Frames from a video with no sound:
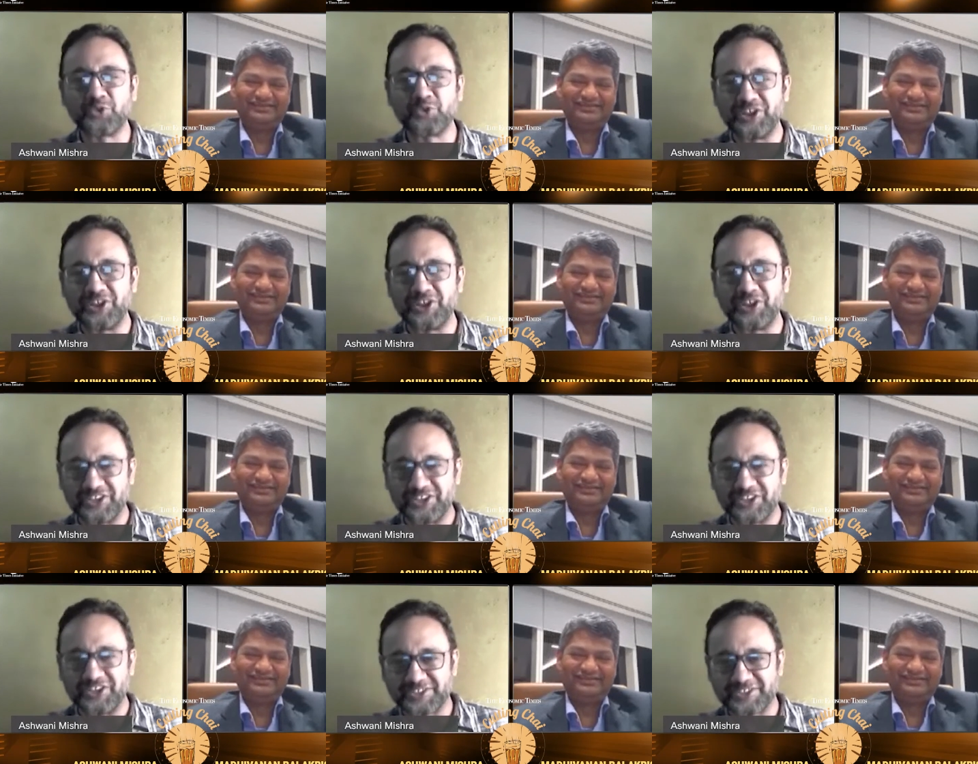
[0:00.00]

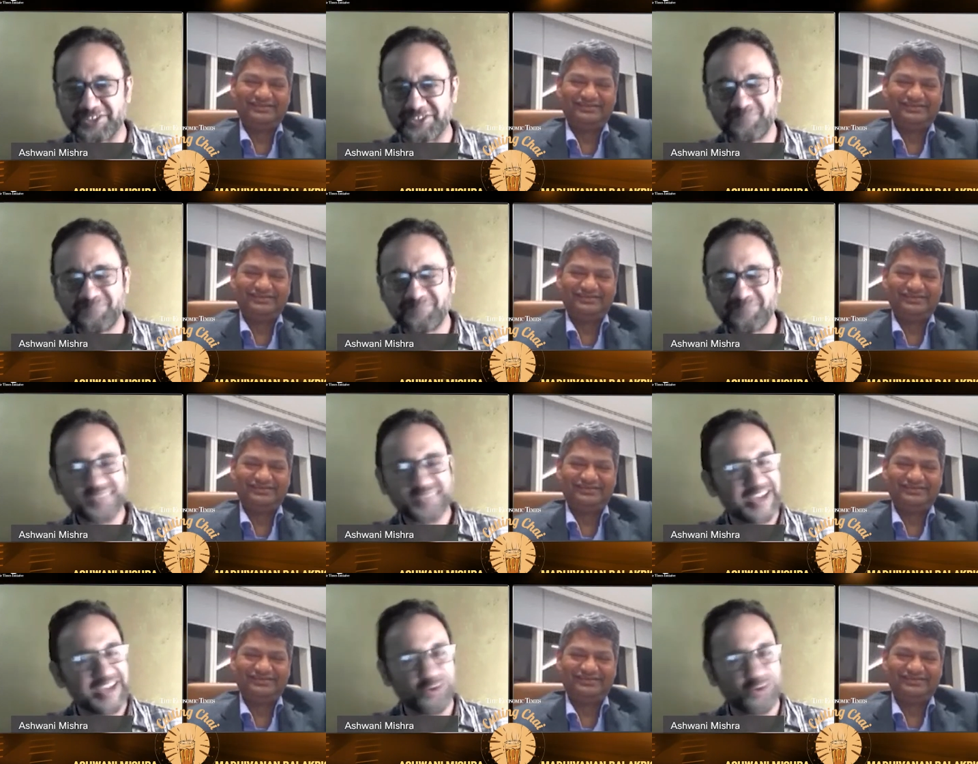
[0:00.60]
Speaker 1: truly yours.
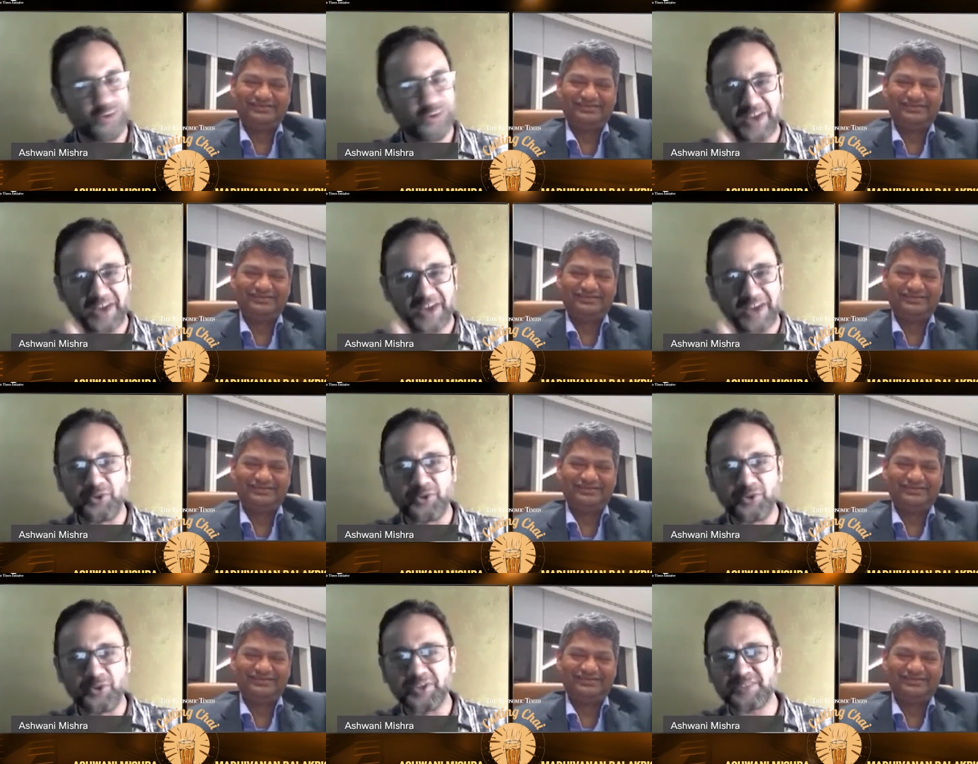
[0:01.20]
I hope
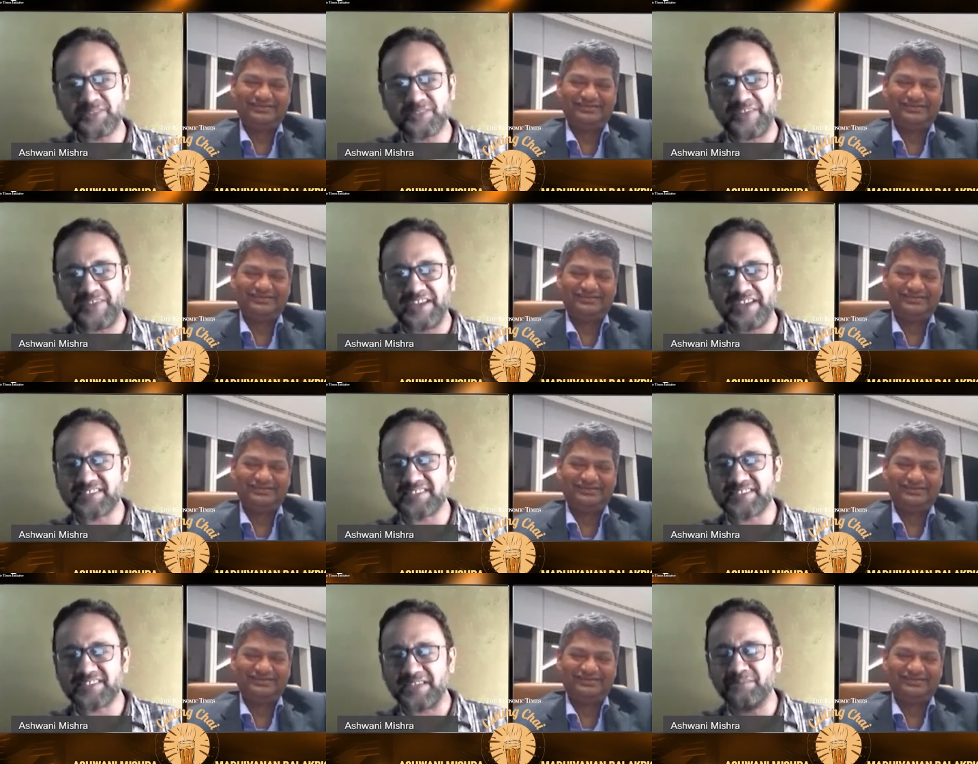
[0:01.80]
our viewers
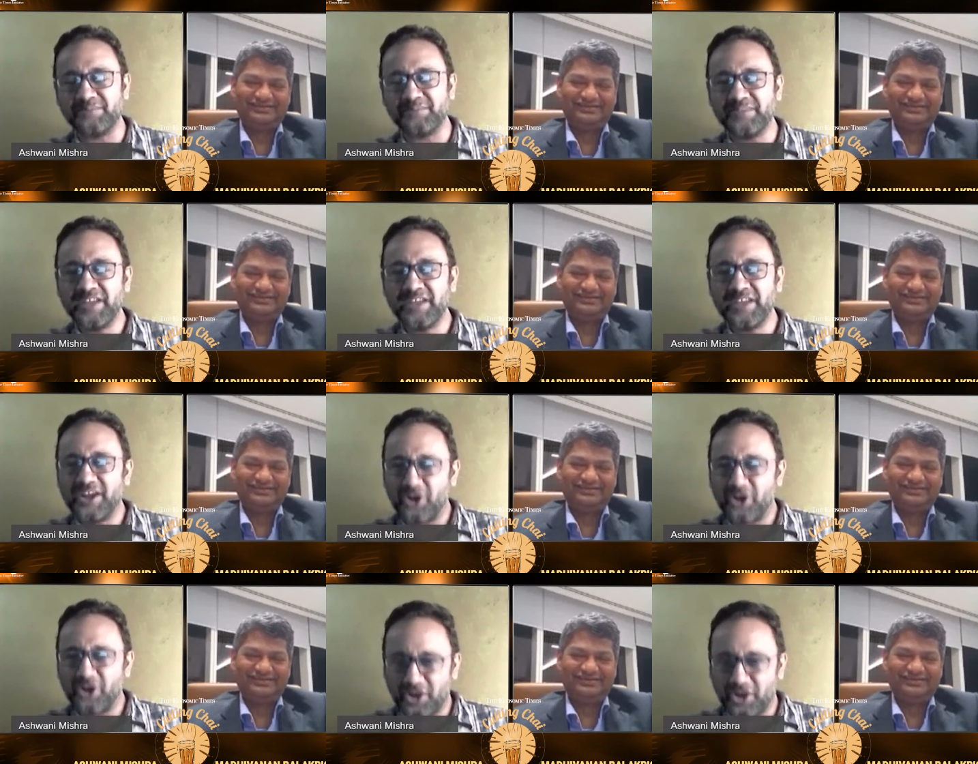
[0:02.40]
find the same.
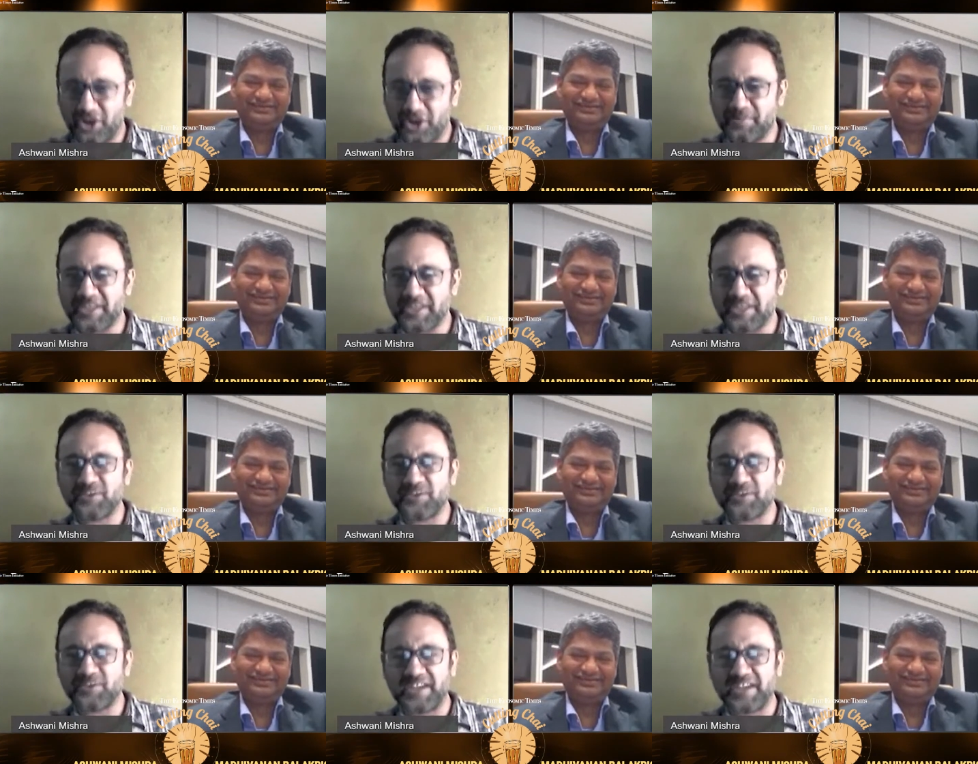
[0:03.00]
All the
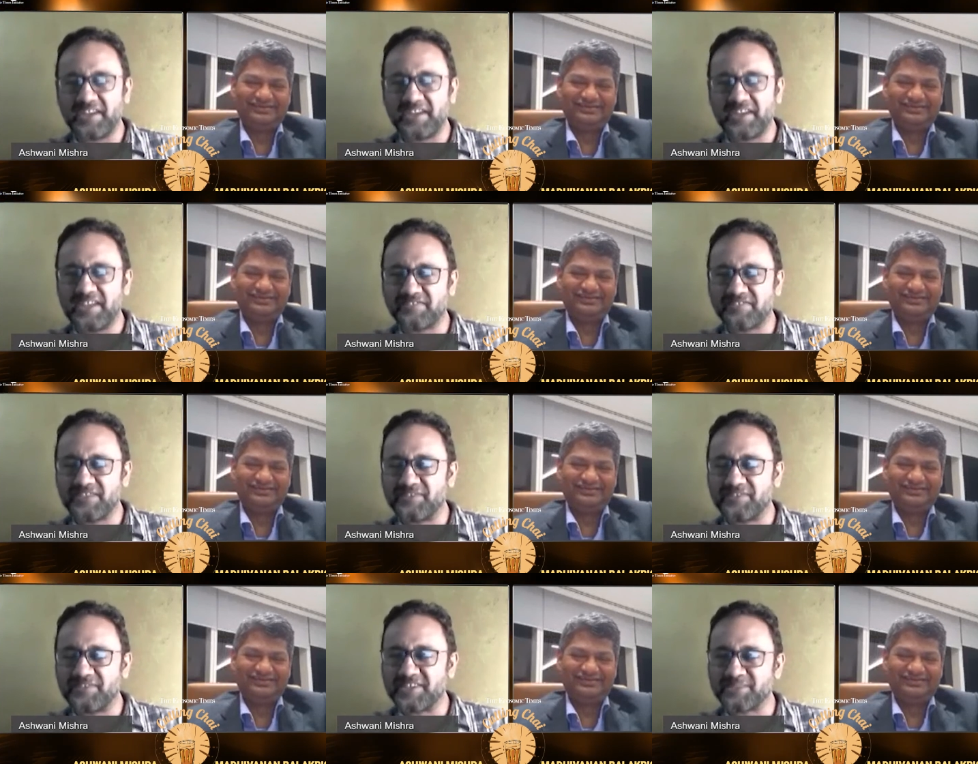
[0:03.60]
best for
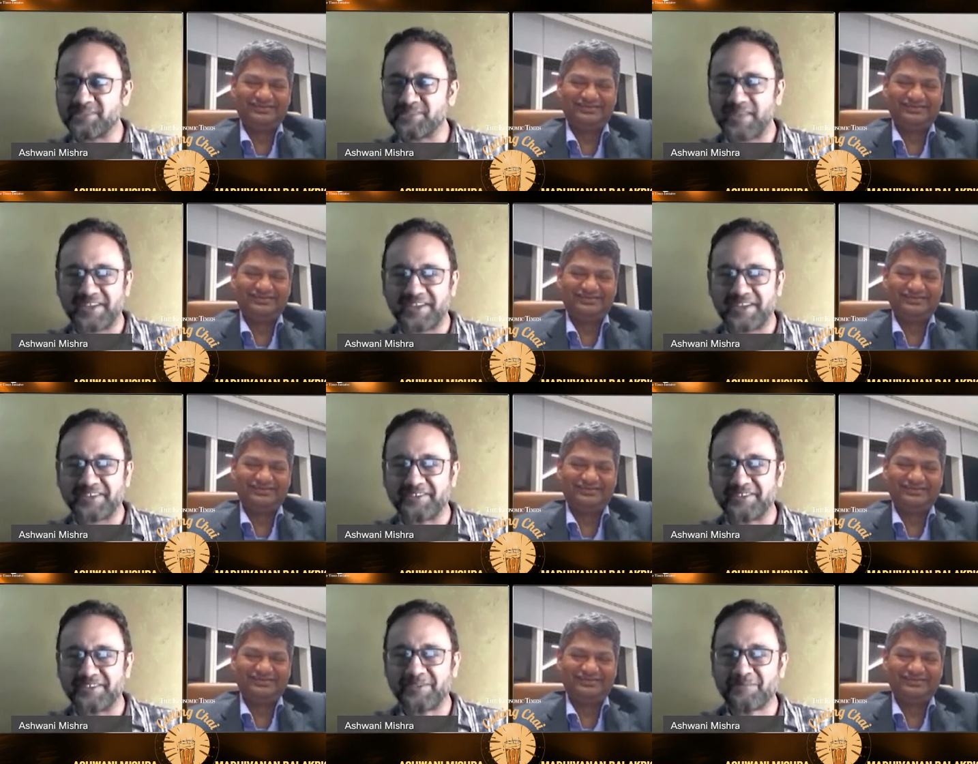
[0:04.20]
IDFC First
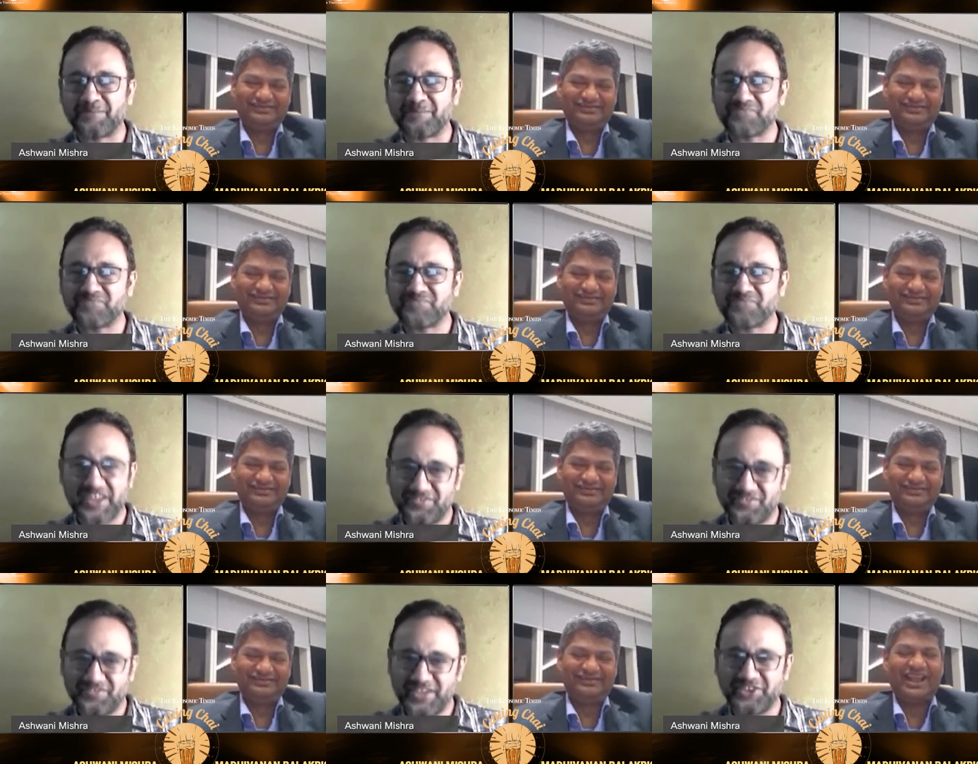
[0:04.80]
Bank.
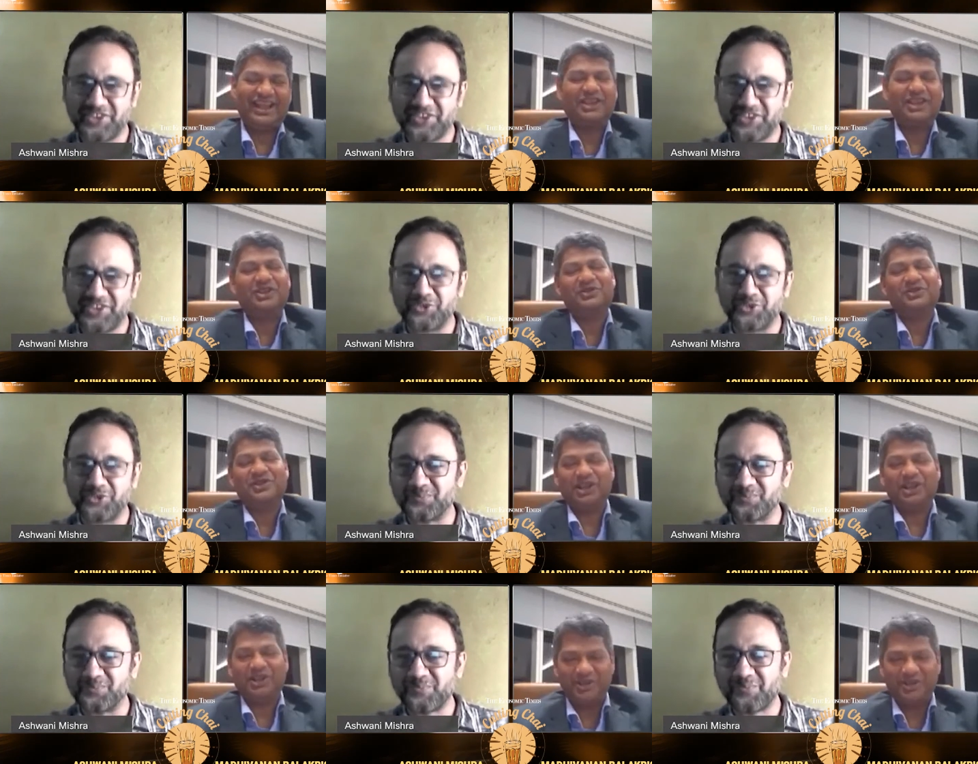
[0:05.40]
Thank, thank
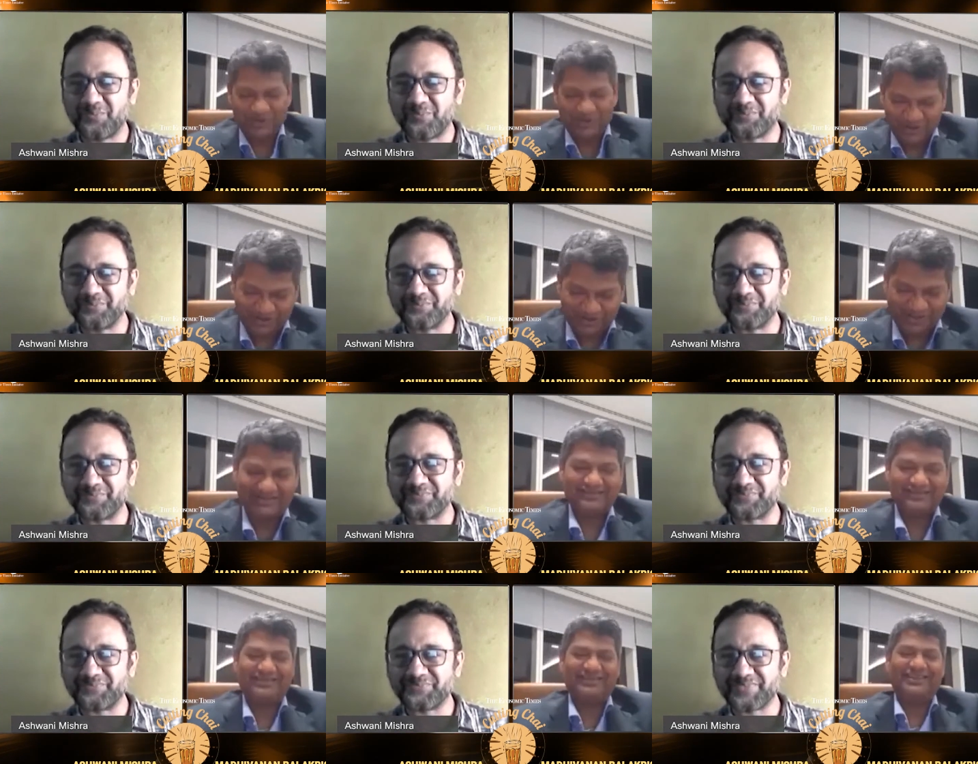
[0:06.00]
you. you.
Speaker 2: Thank you so
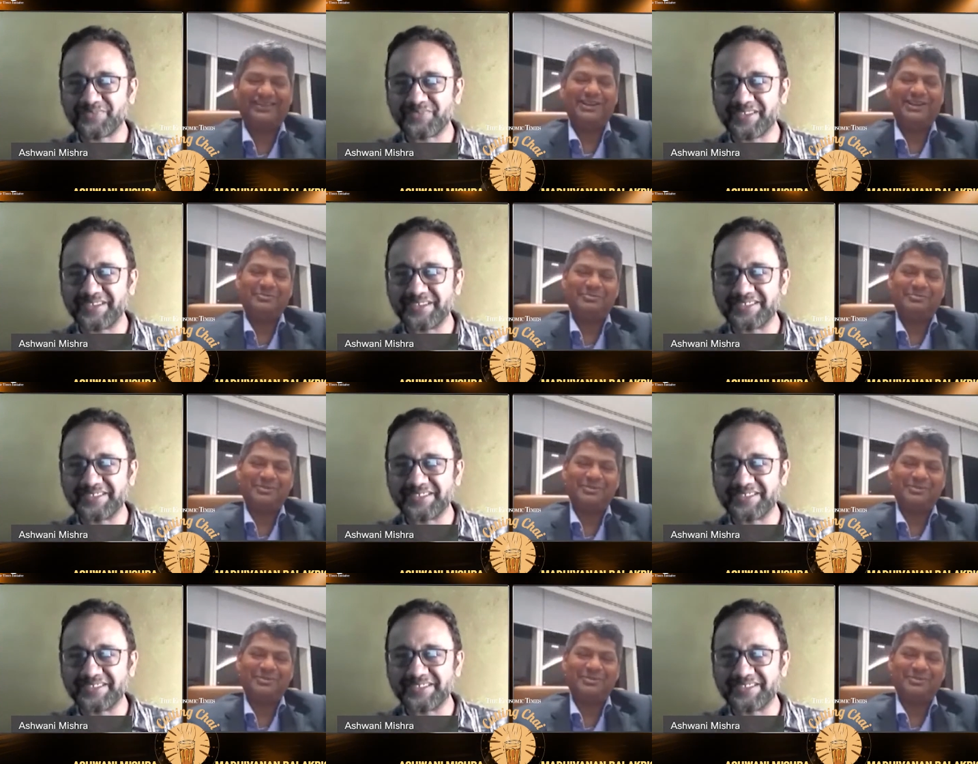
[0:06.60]
much. Really